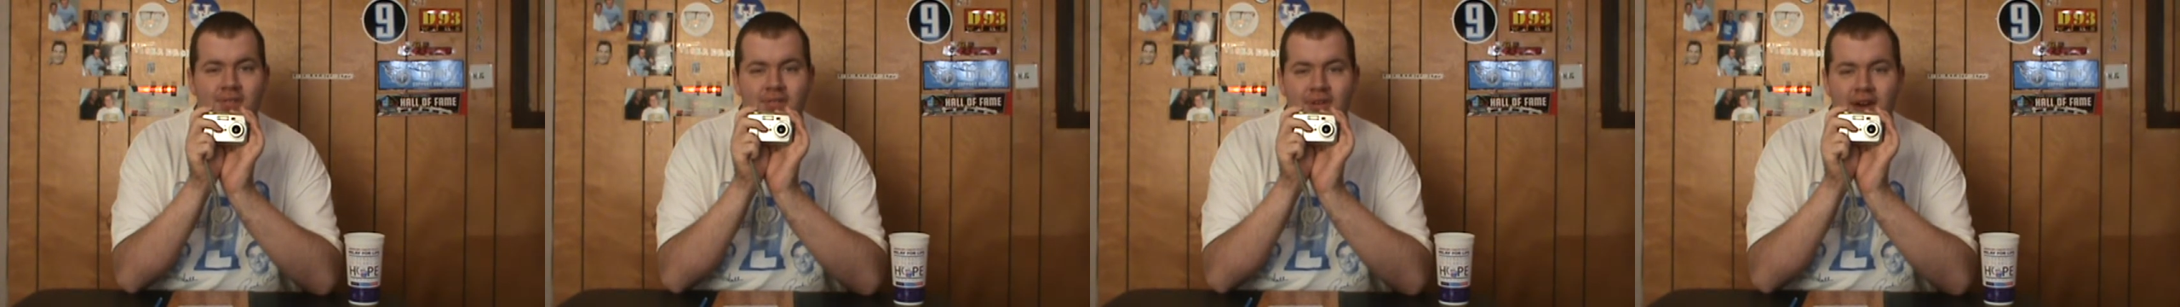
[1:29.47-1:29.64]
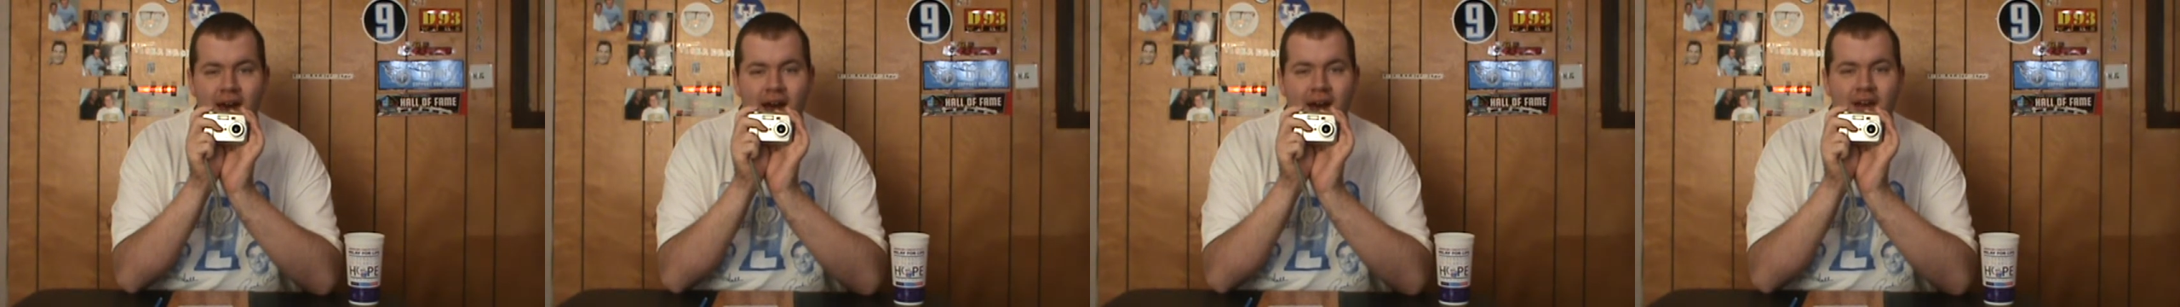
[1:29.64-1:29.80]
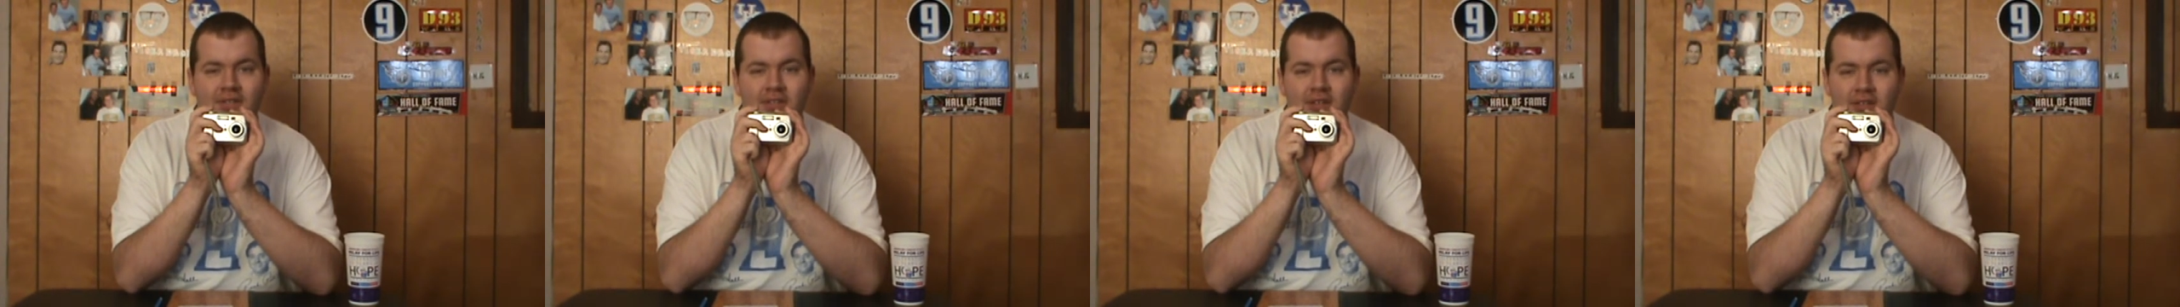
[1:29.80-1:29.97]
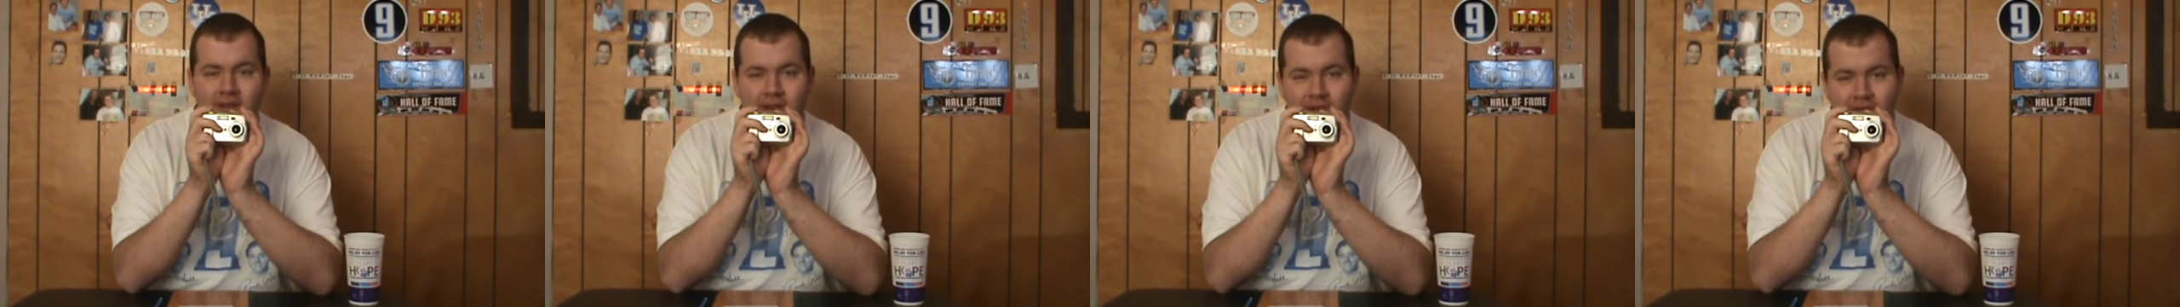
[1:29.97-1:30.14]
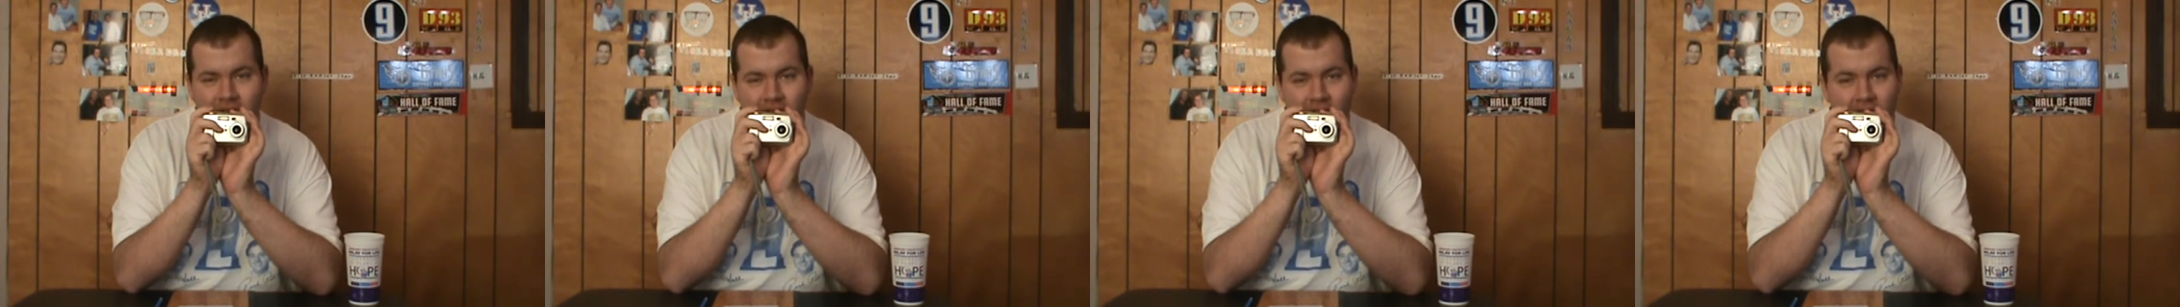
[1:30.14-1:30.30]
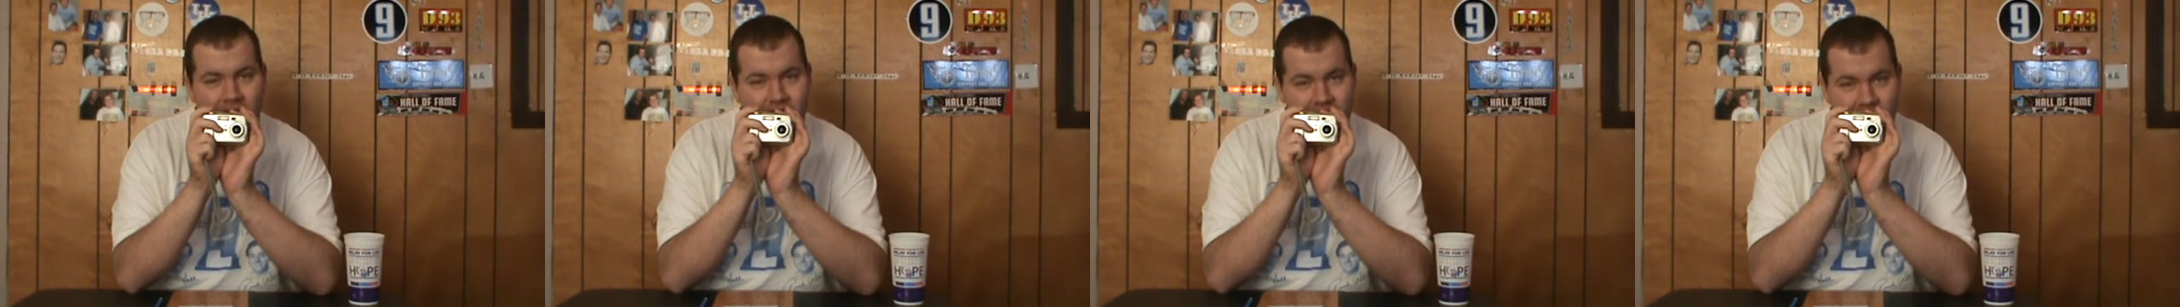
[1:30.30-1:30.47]
guys in
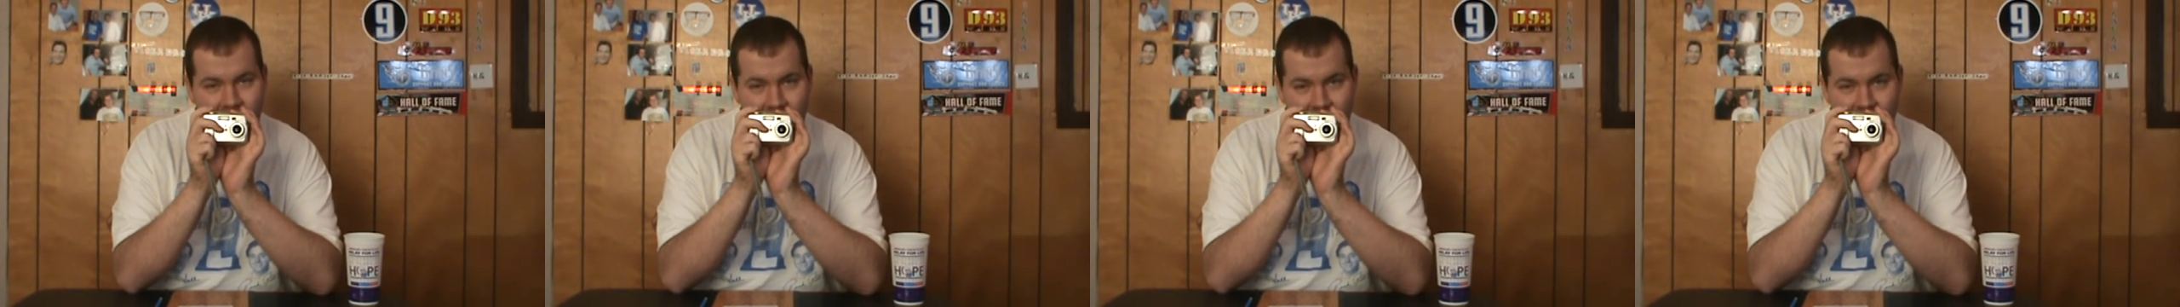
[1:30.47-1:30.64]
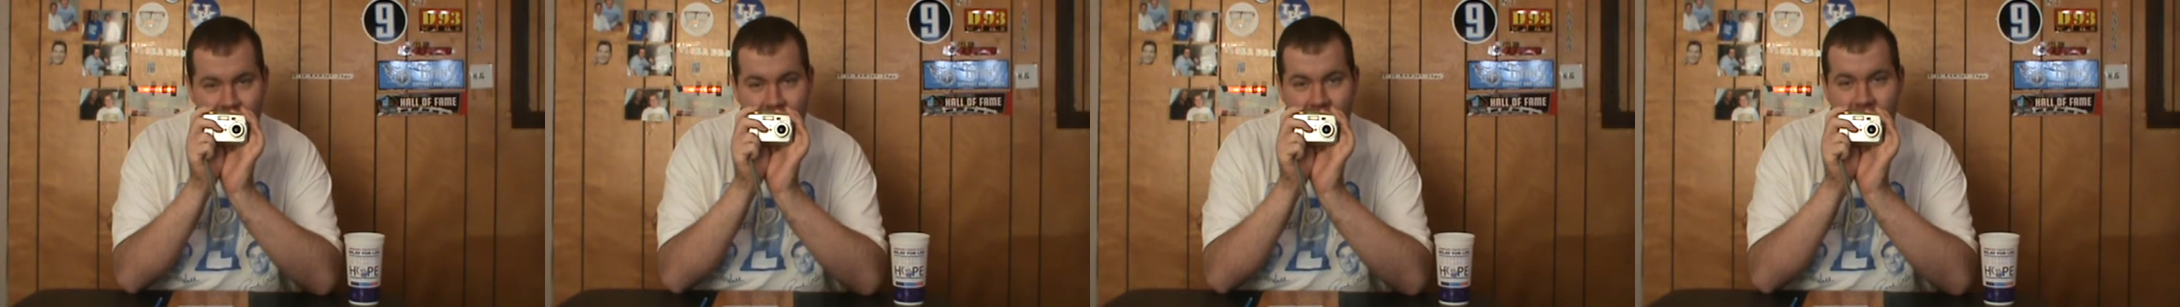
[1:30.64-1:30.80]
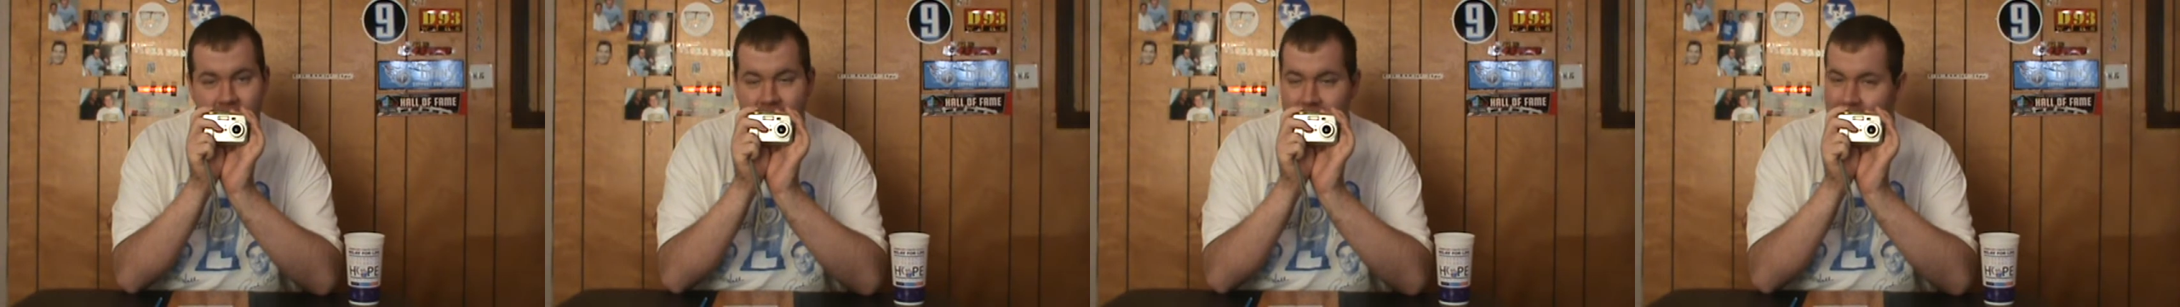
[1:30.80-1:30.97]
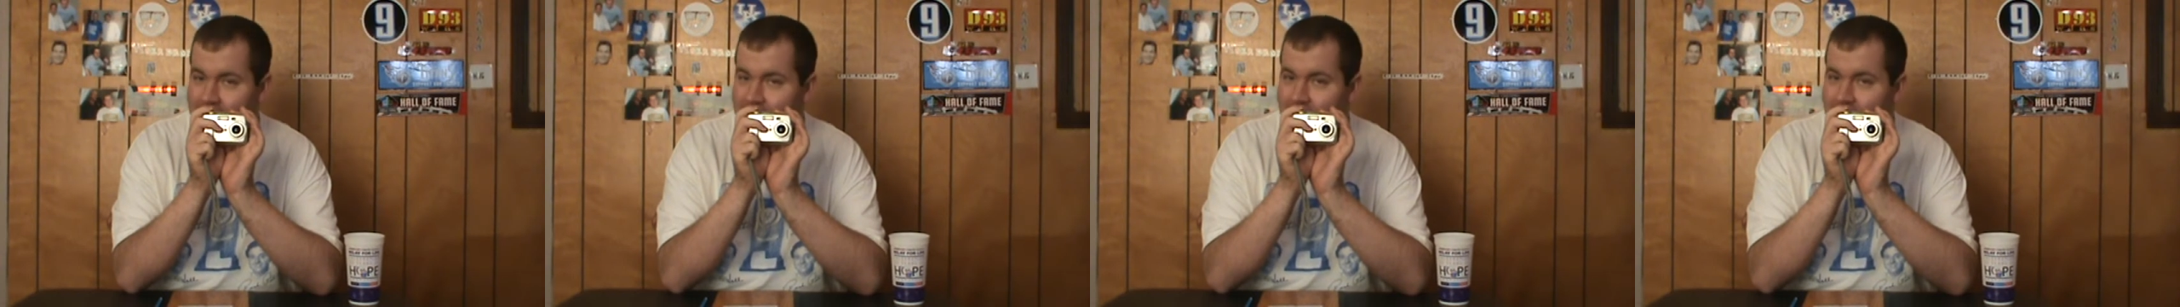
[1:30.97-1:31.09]
2010